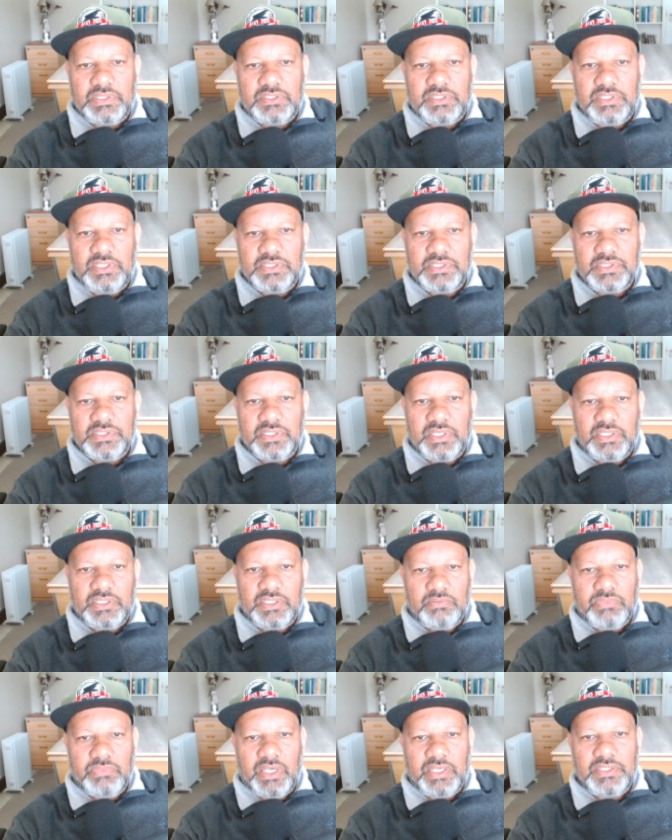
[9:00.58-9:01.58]
thesis
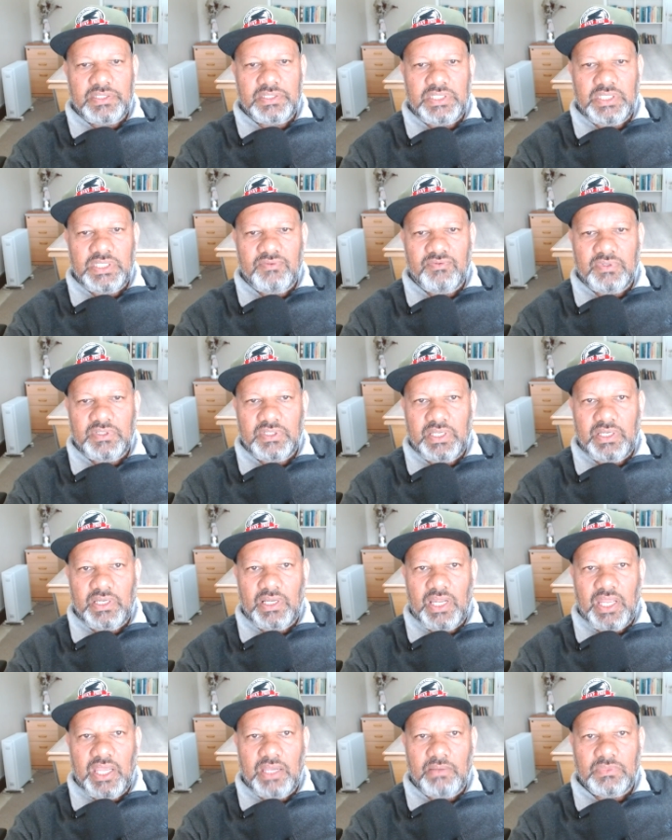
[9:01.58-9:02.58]
written by Stephen
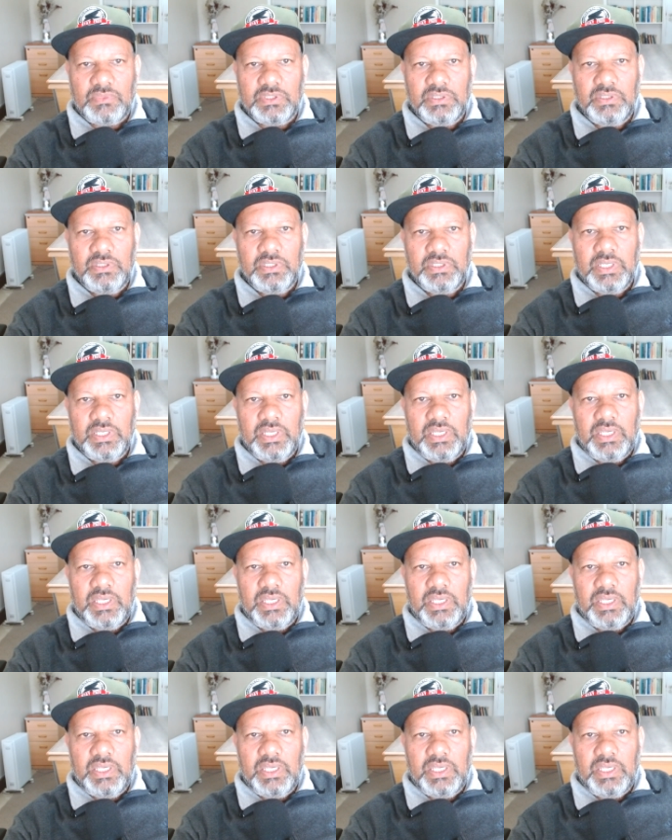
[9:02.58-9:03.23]
N. Lambden.